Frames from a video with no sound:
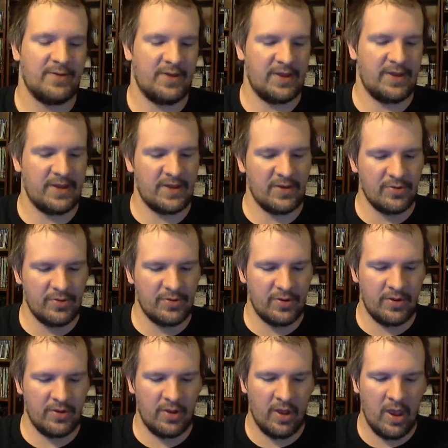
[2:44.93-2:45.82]
it.
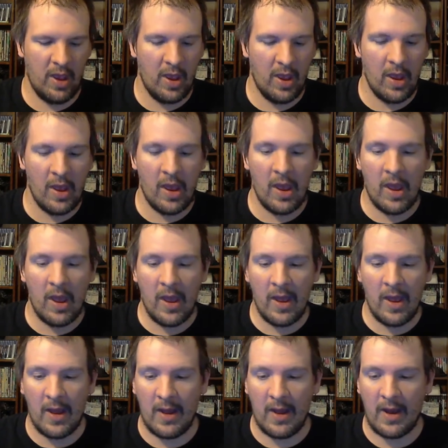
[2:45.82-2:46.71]

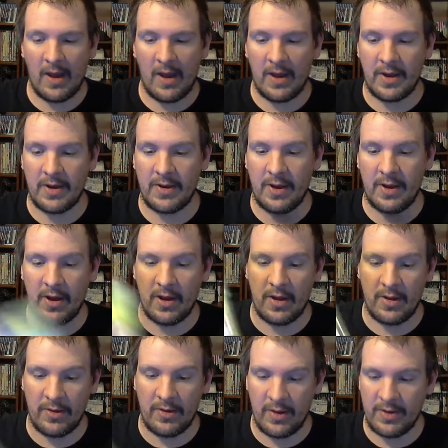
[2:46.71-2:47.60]
And
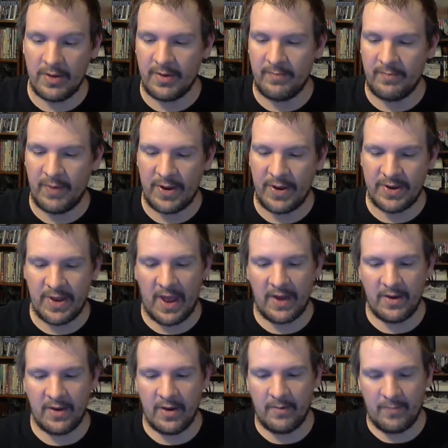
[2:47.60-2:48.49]
as I picked
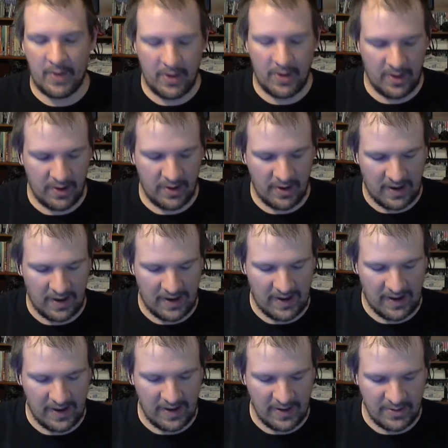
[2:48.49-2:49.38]
that up,
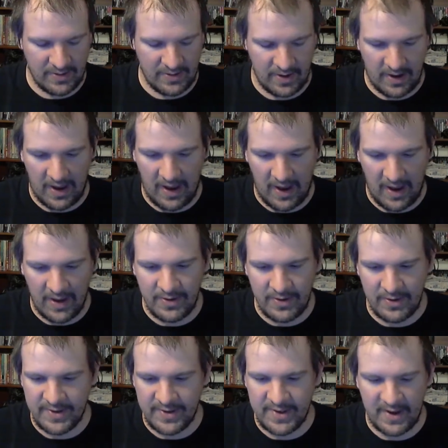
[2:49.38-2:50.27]
and at
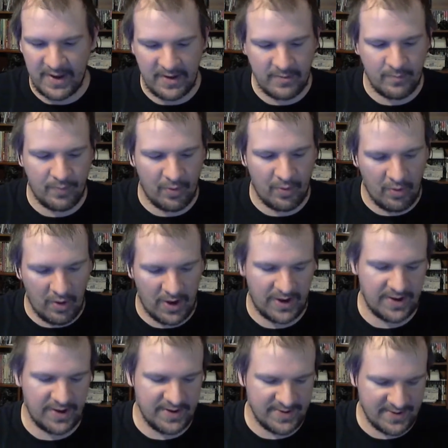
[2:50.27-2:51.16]
the same
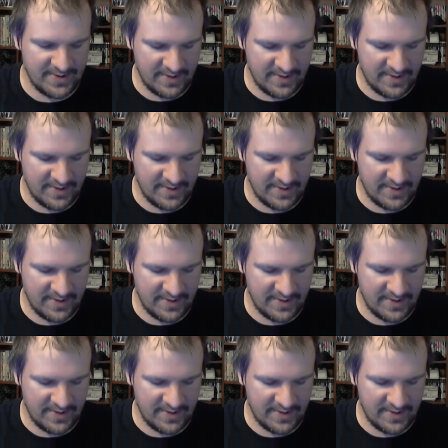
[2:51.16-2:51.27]
place,